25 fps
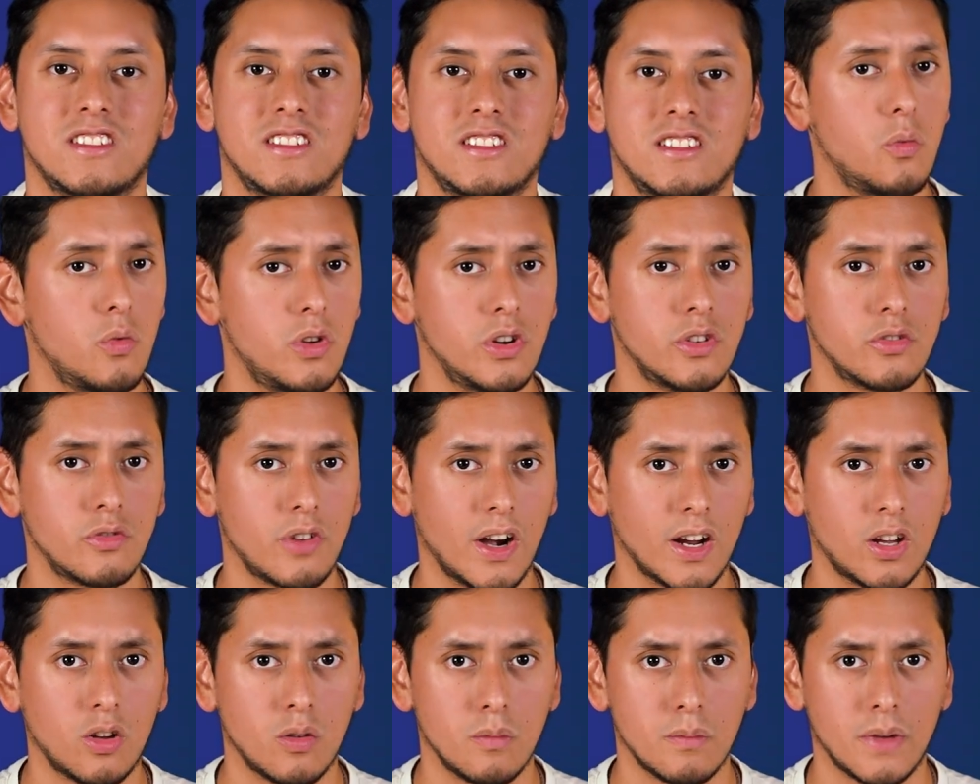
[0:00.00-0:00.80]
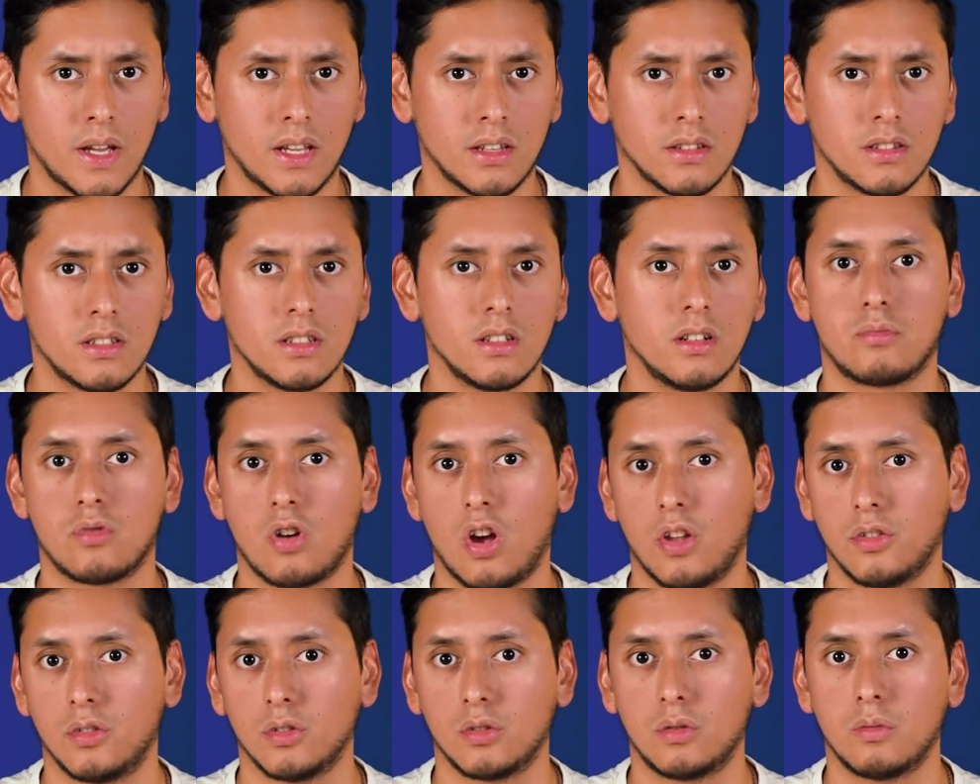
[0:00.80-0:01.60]
We recommend
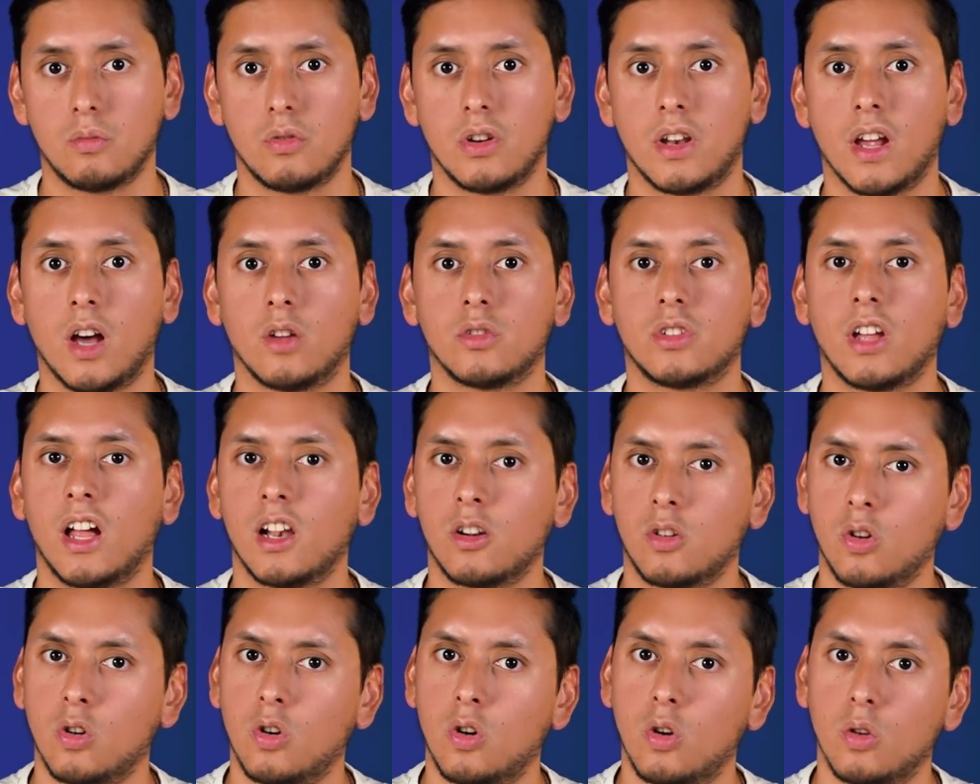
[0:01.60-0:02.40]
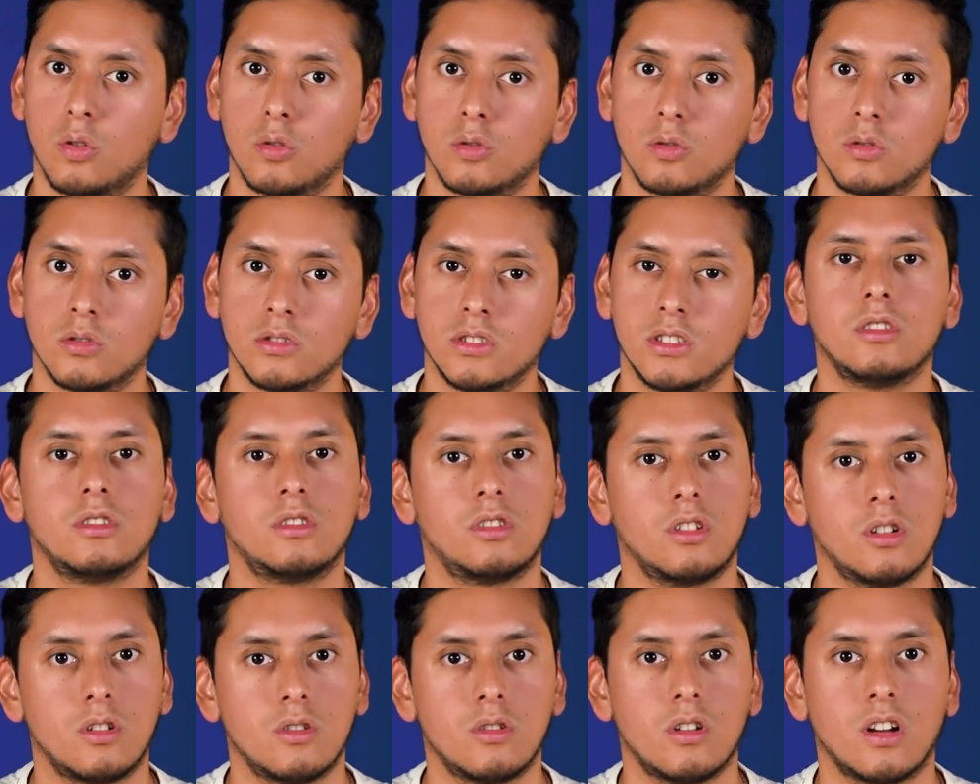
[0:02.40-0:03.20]
products without alcohol,
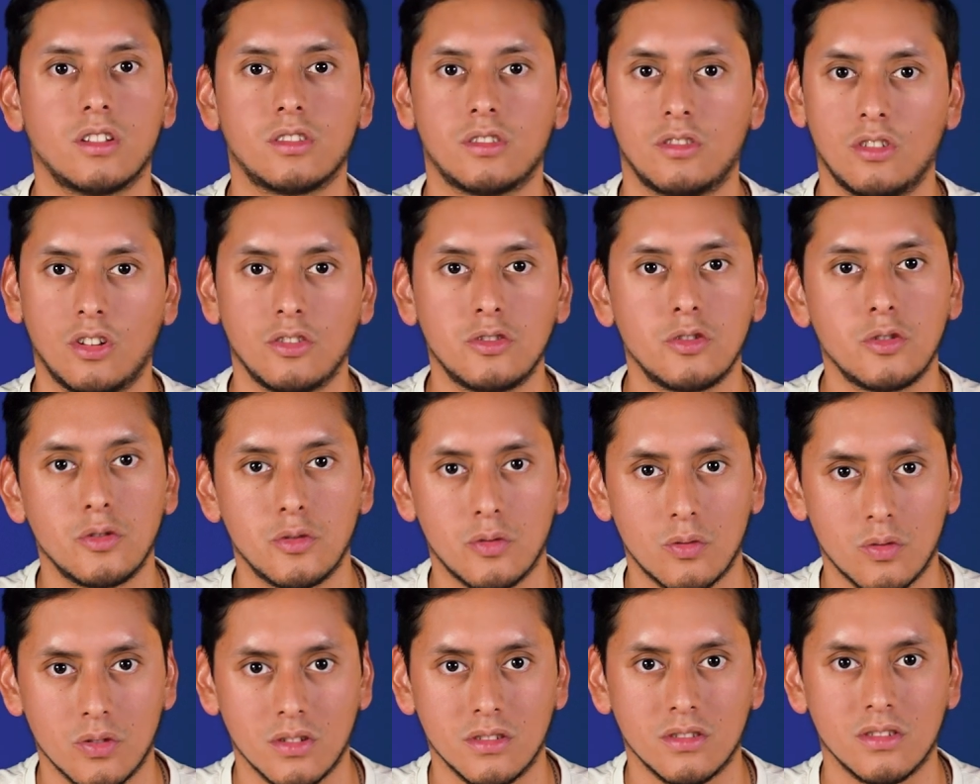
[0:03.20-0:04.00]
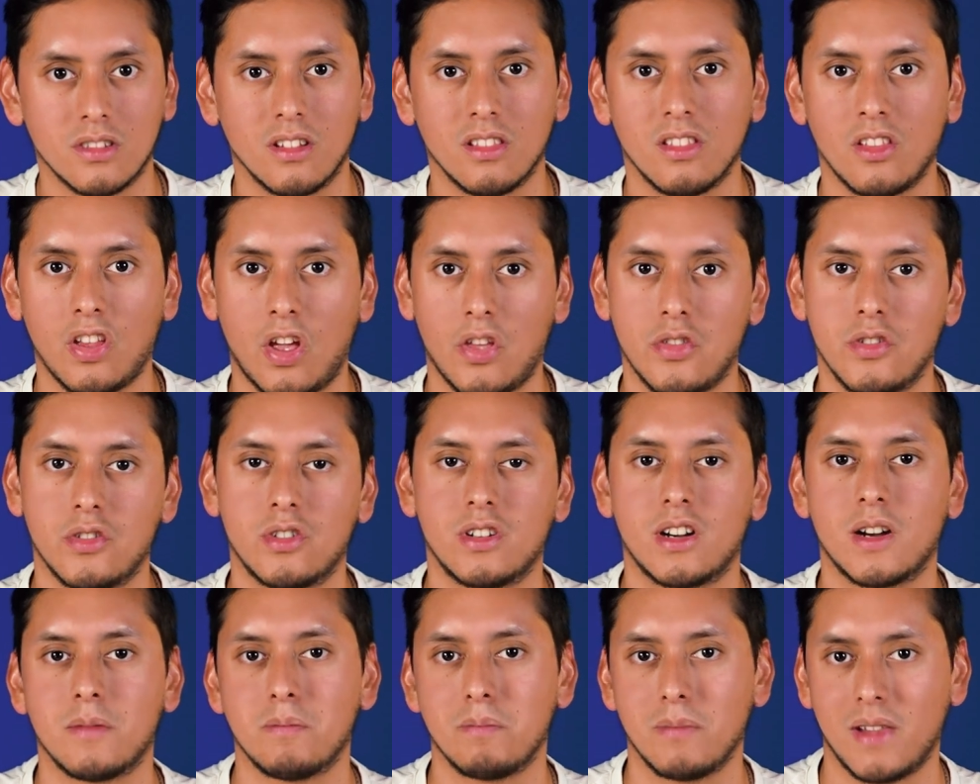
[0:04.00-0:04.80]
so as not to ruin
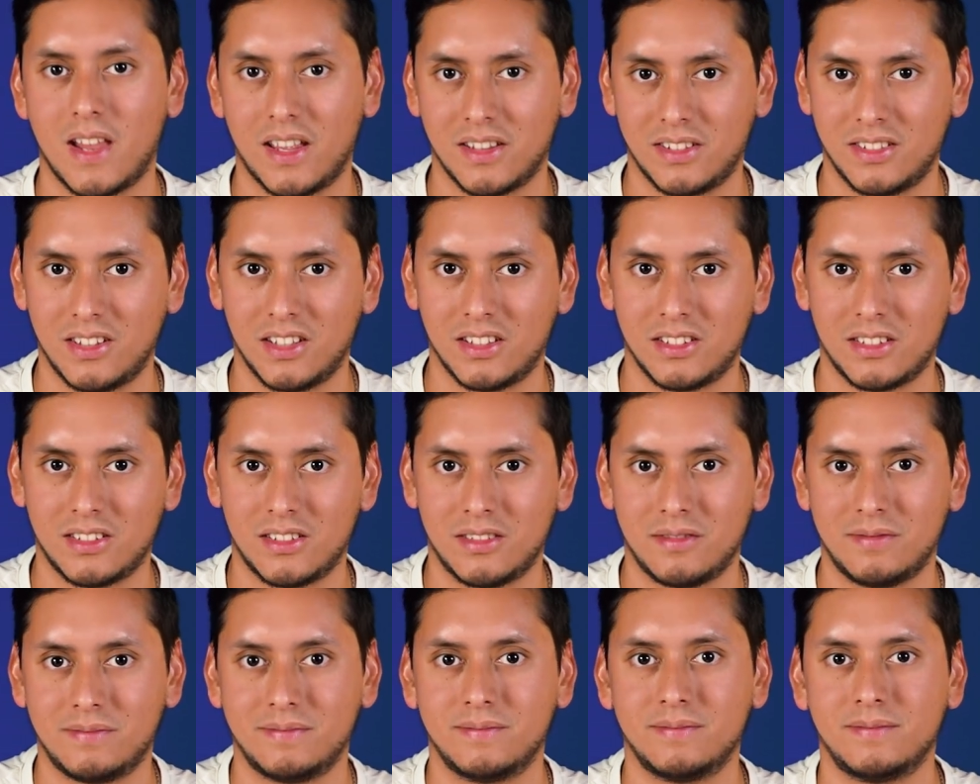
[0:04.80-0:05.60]
leather and plastics.